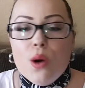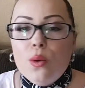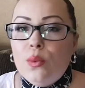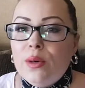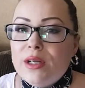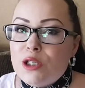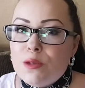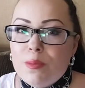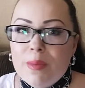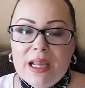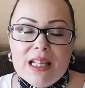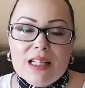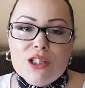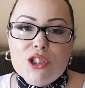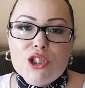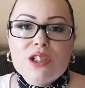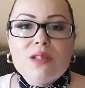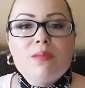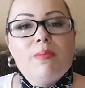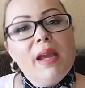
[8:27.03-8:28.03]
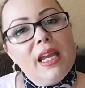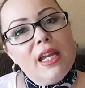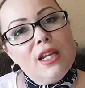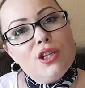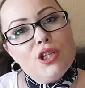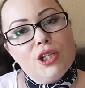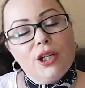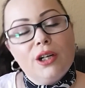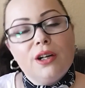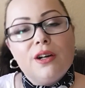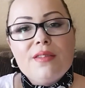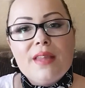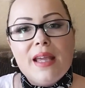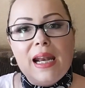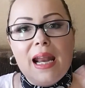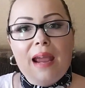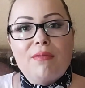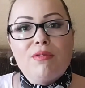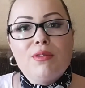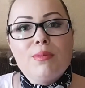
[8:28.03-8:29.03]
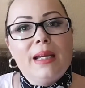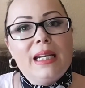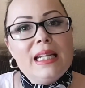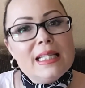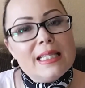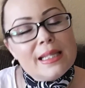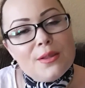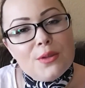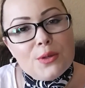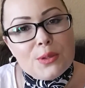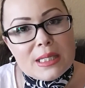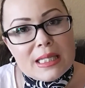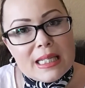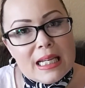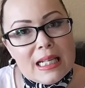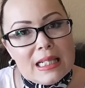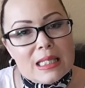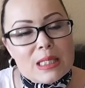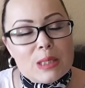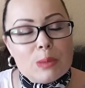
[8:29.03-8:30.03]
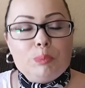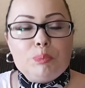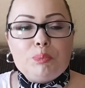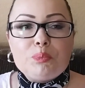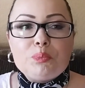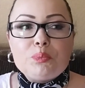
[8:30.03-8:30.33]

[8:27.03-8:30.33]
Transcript: which means just making sure that everybody's in their seats.